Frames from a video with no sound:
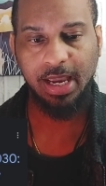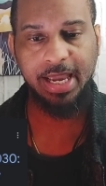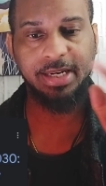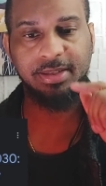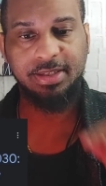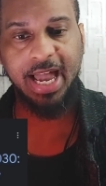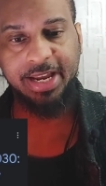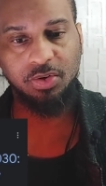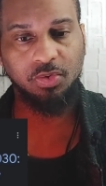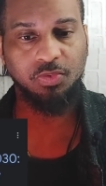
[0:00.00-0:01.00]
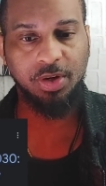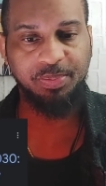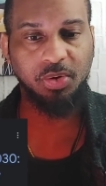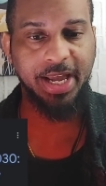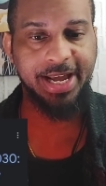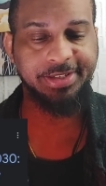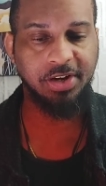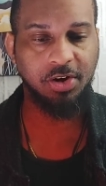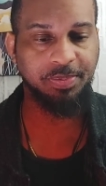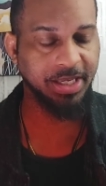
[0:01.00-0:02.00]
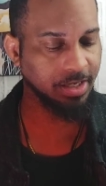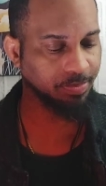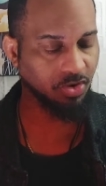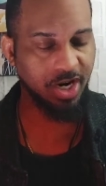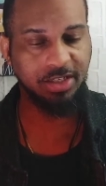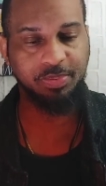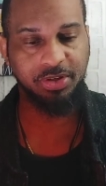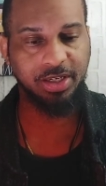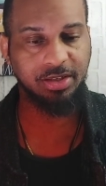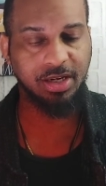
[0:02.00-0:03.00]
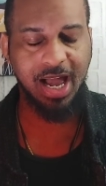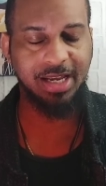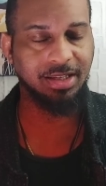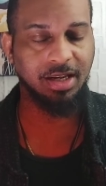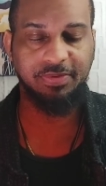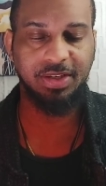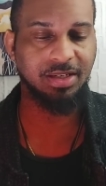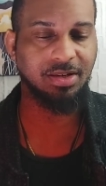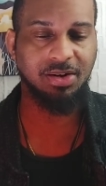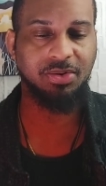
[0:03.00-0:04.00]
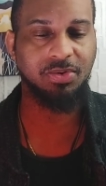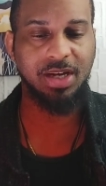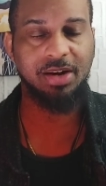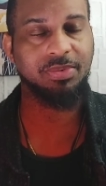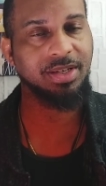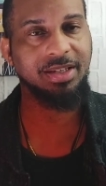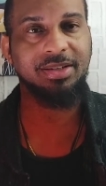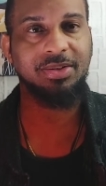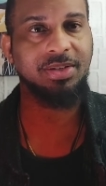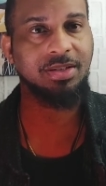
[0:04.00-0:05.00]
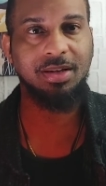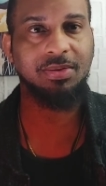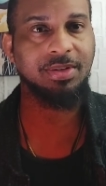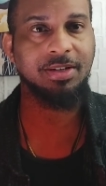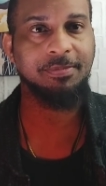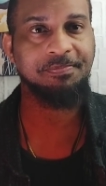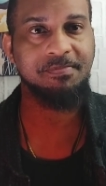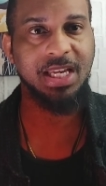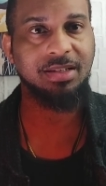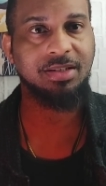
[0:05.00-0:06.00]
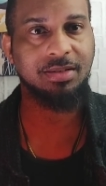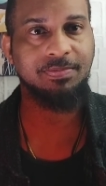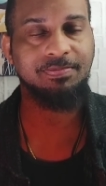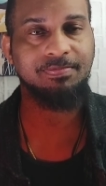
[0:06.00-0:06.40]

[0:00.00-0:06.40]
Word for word: And it's titled Ripple X R P Price Prediction. I love these articles. I really do. It's so, it's